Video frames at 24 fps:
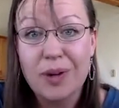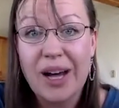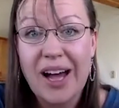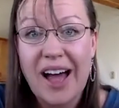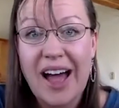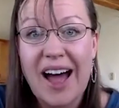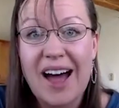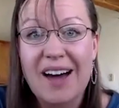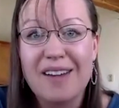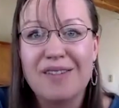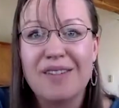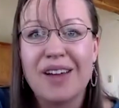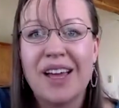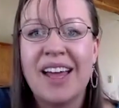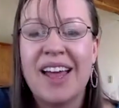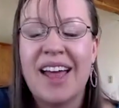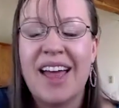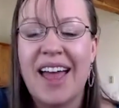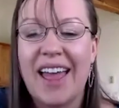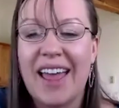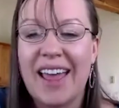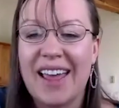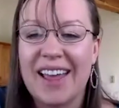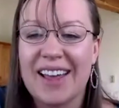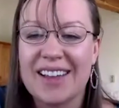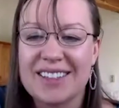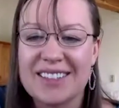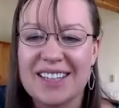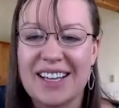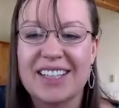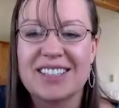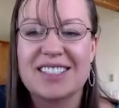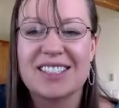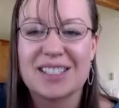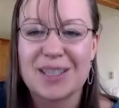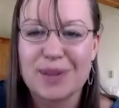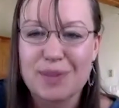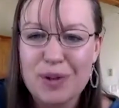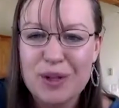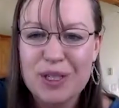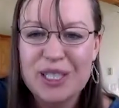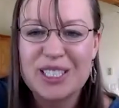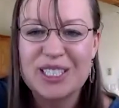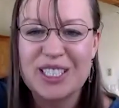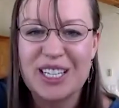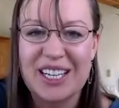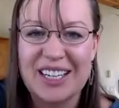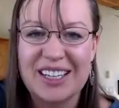many people have, and I
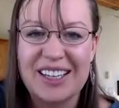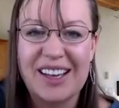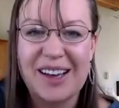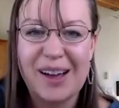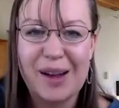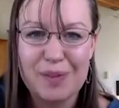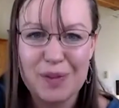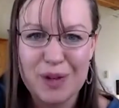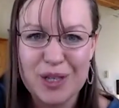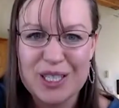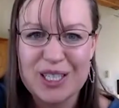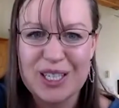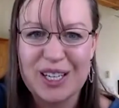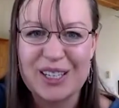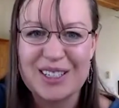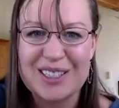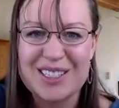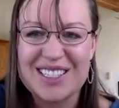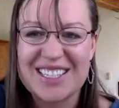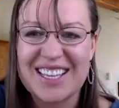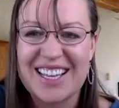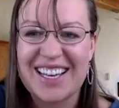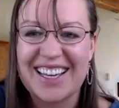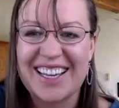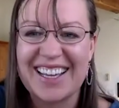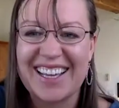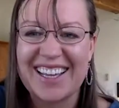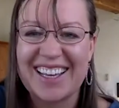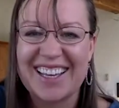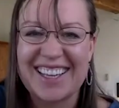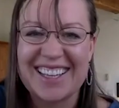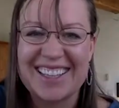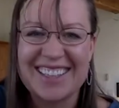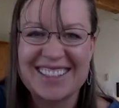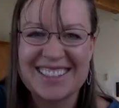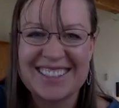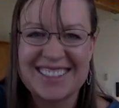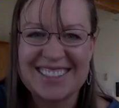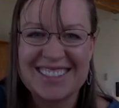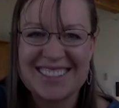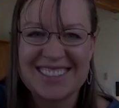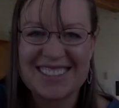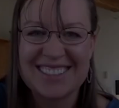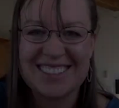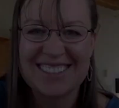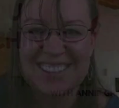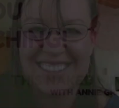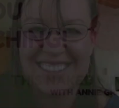just appreciate you sending it in.